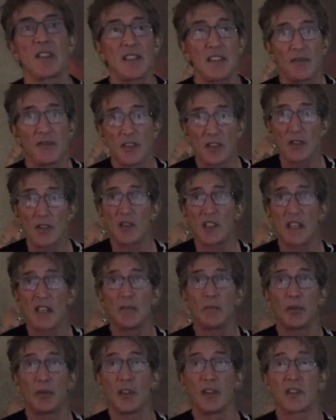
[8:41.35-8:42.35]
And if you do see it
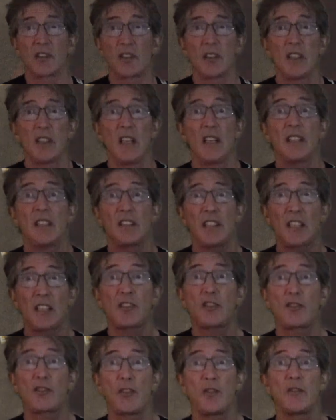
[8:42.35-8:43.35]
in person, take
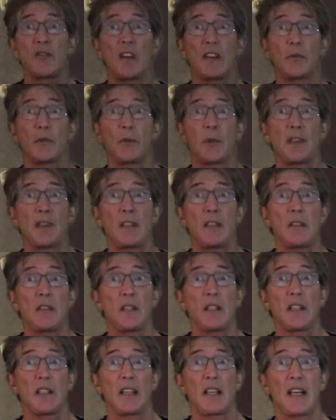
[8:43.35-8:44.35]
a screwdriver with you
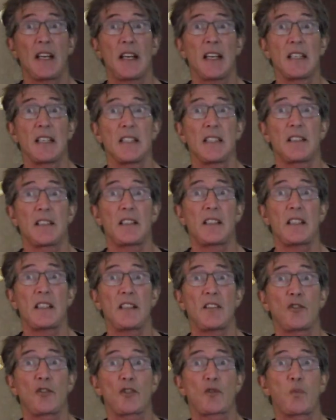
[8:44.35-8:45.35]
and
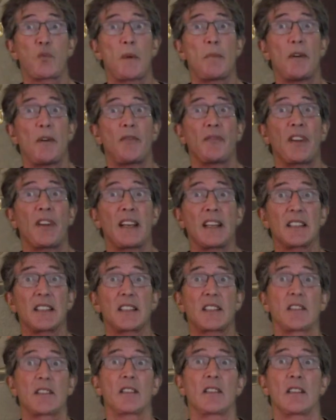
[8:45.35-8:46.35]
just whip off
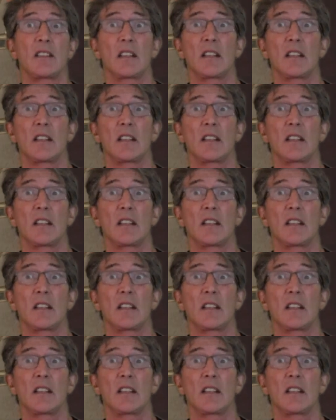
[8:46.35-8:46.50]
that